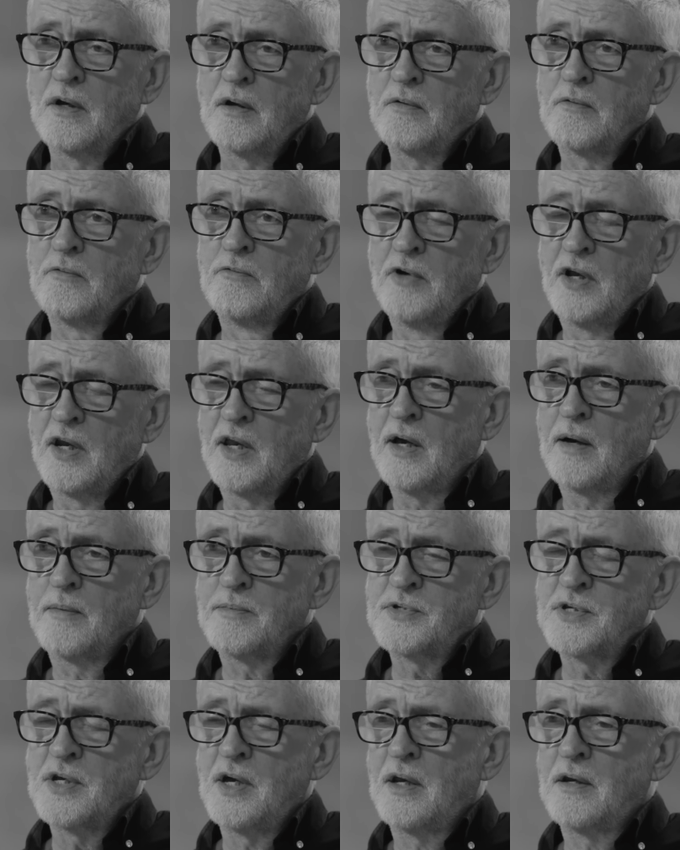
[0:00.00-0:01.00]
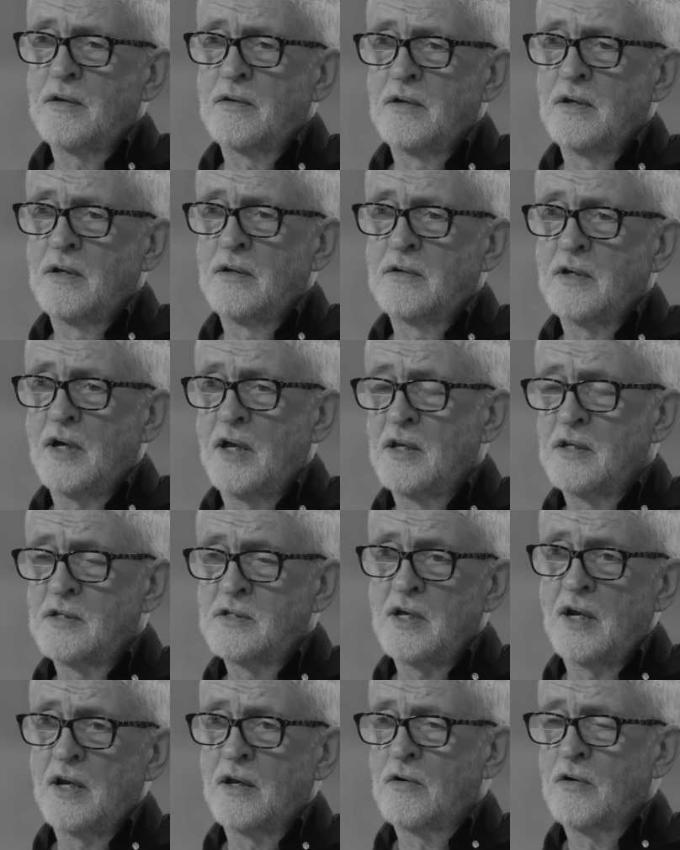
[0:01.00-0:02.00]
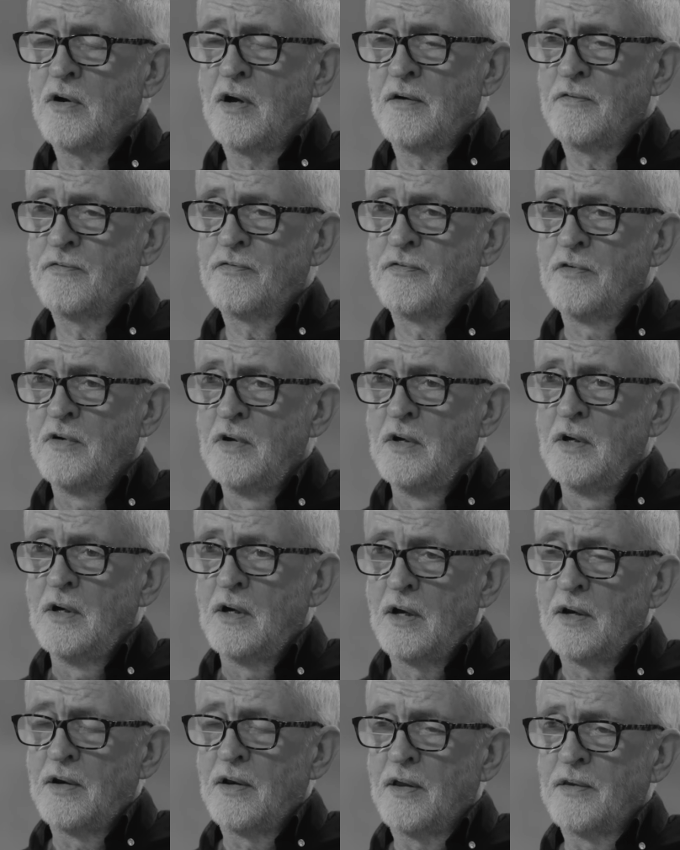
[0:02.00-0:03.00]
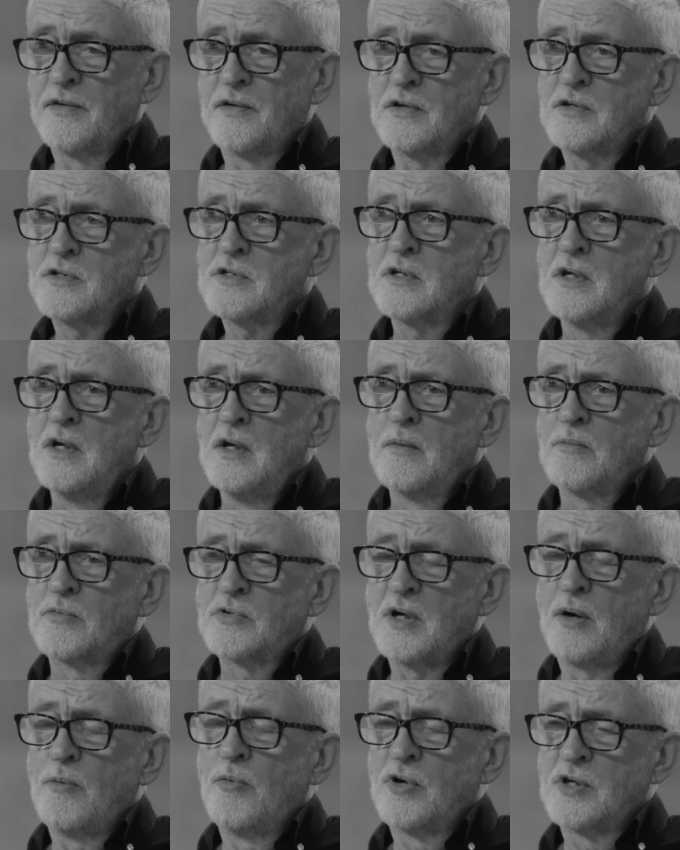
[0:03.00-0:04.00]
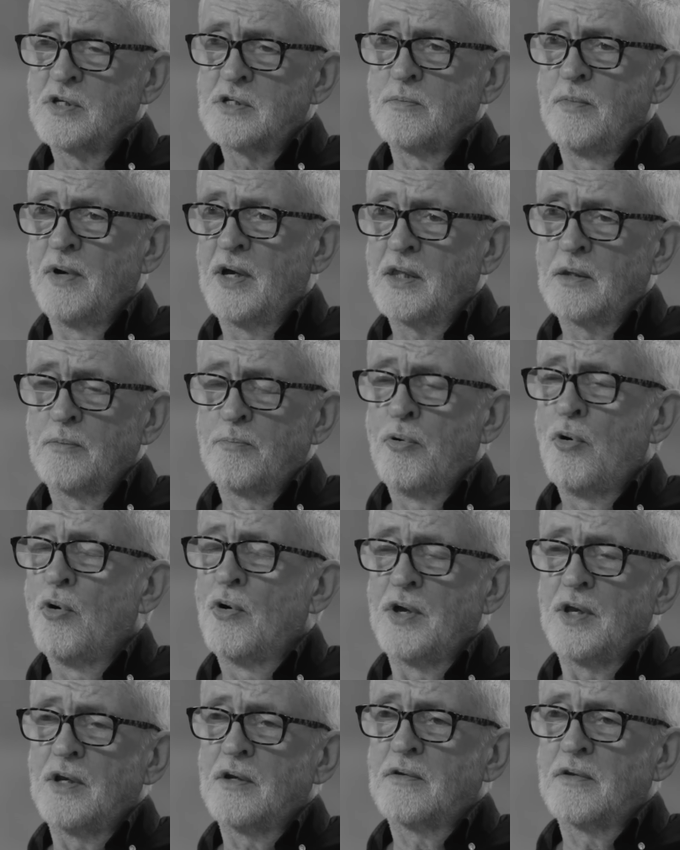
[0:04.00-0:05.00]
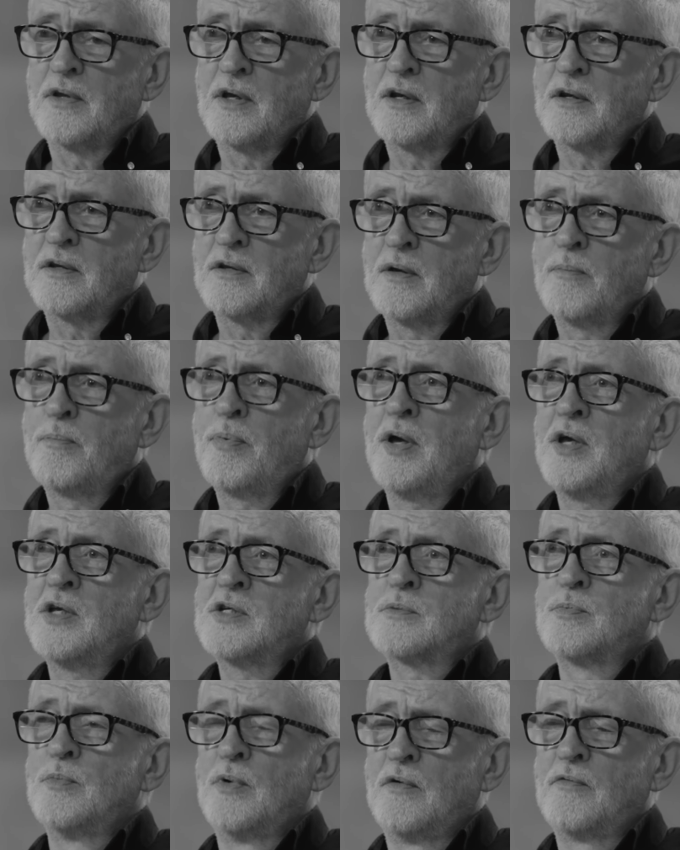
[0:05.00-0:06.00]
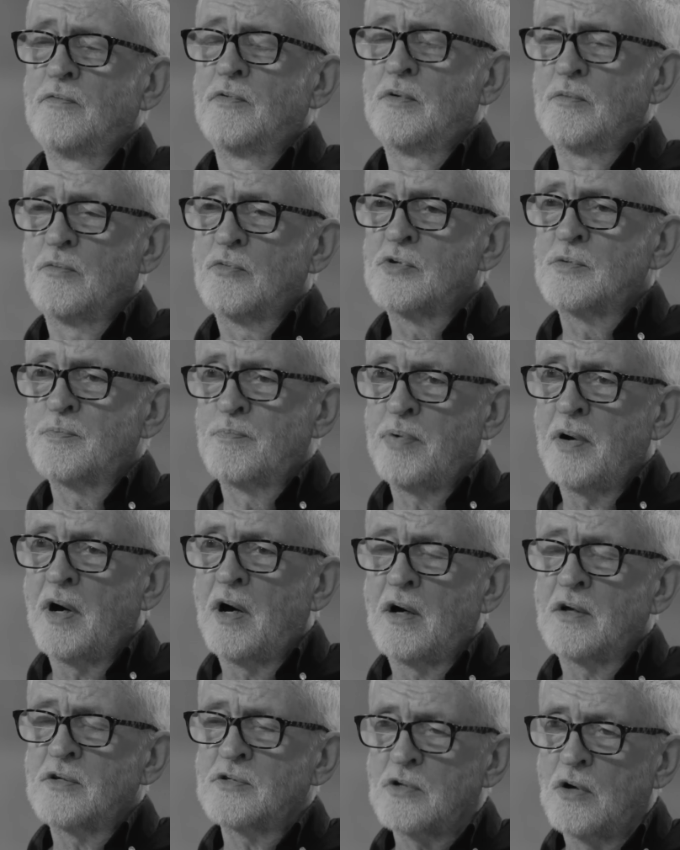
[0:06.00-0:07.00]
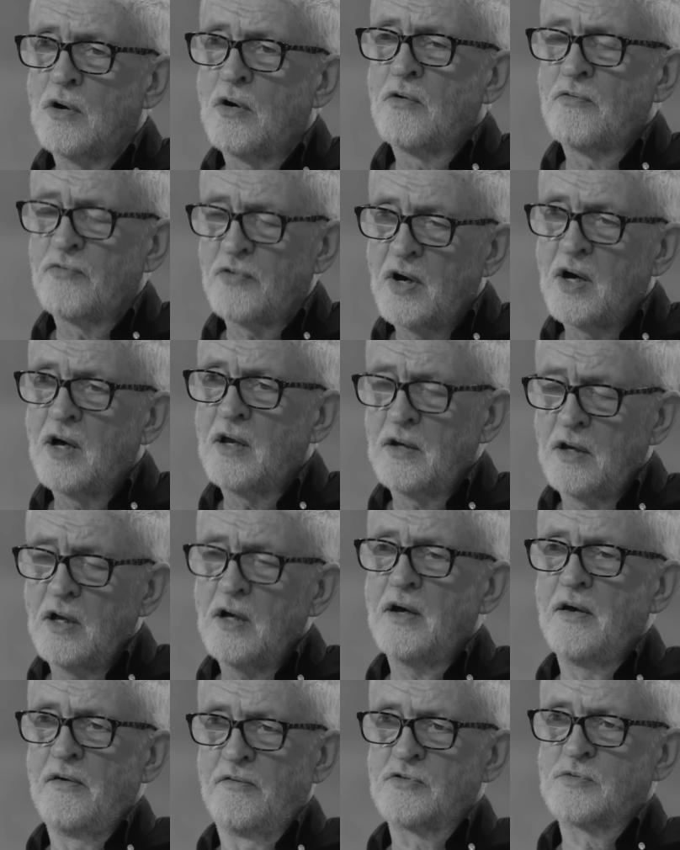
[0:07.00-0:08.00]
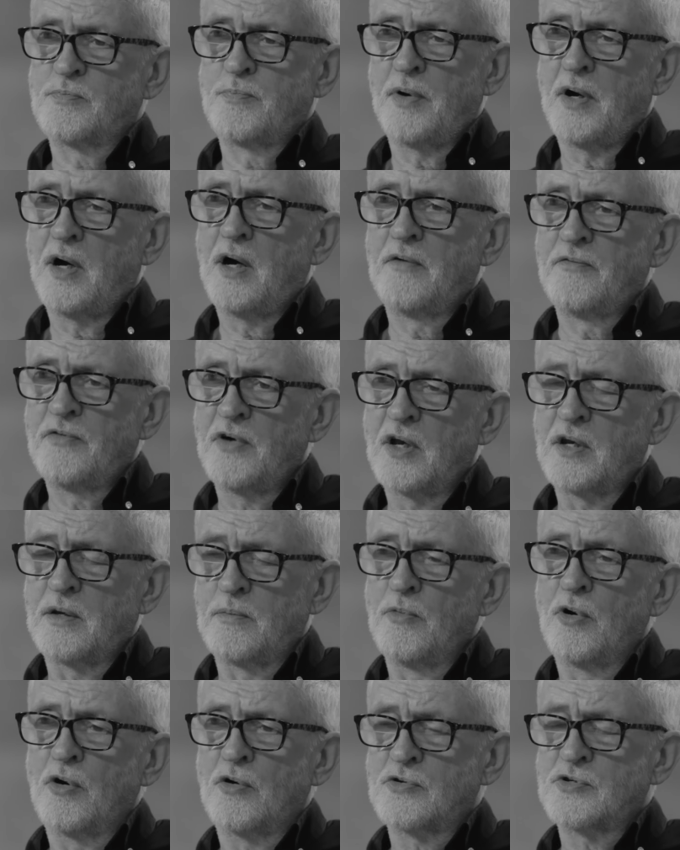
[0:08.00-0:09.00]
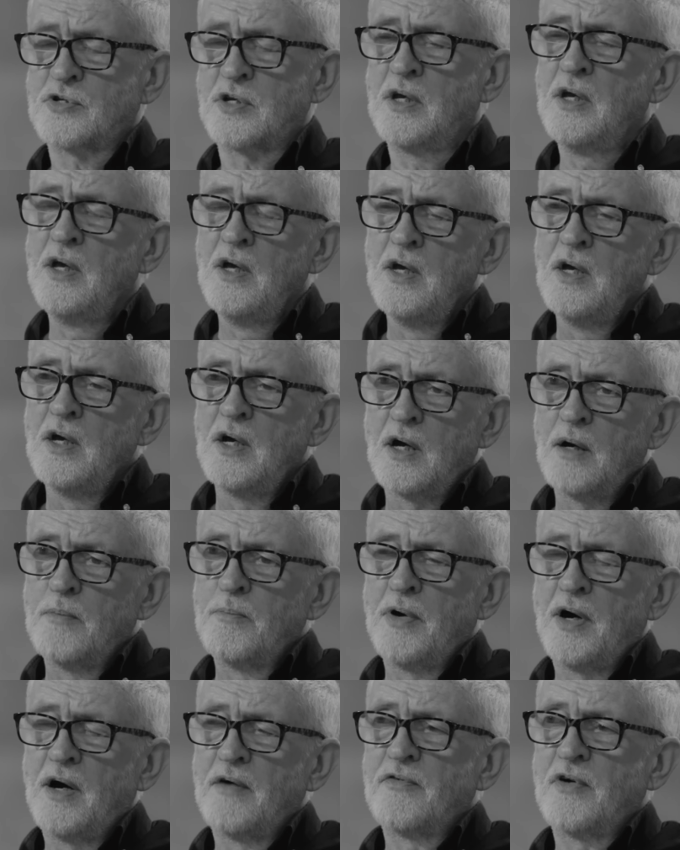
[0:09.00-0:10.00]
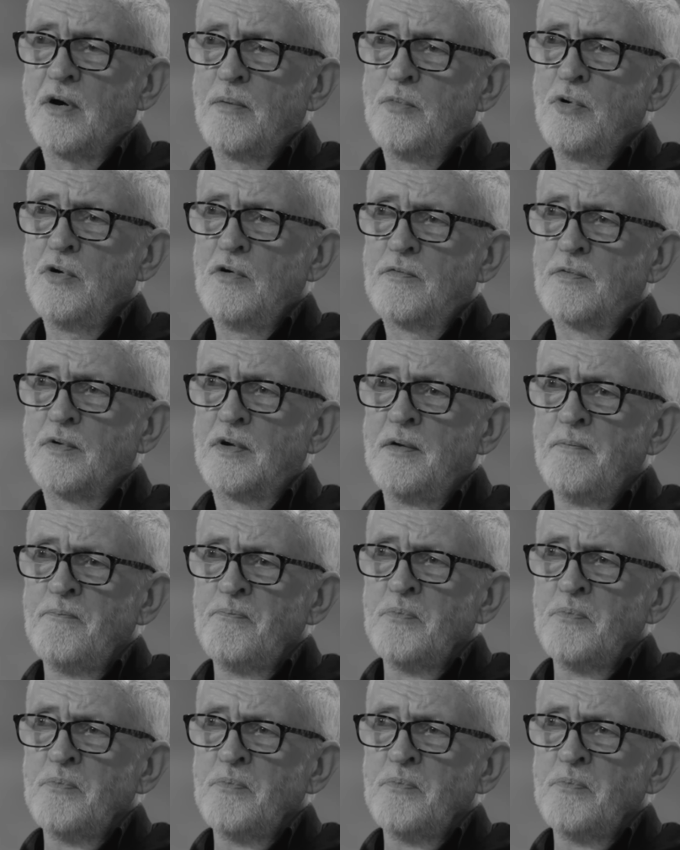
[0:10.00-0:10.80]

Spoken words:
really upset the Daily Telegraph and others, because I wanted to make the point that the peace movement was part of our lives, part of our democracy, and part of our movement.